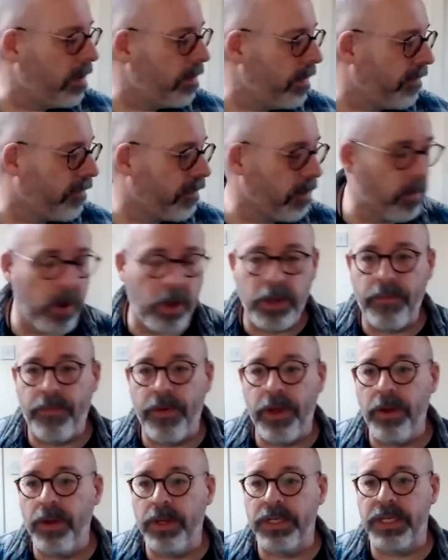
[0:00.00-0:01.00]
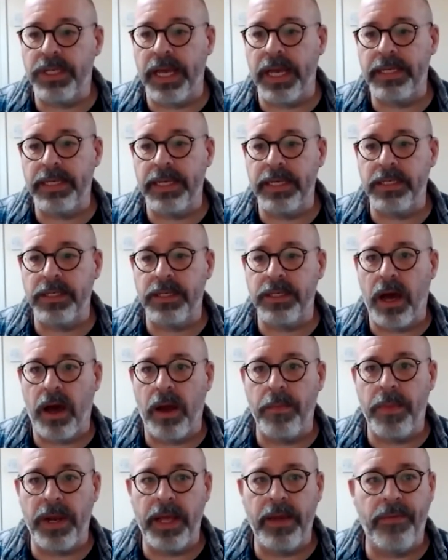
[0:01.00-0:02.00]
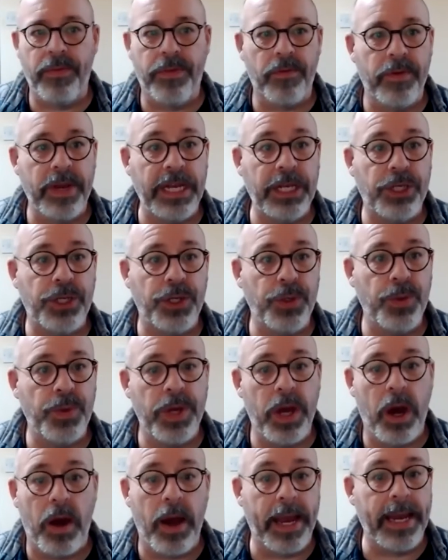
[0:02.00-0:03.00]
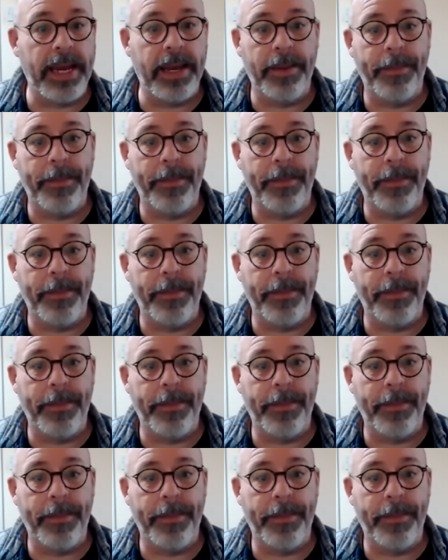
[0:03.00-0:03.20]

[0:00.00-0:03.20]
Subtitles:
from World of Ukes. It is, I believe, $329.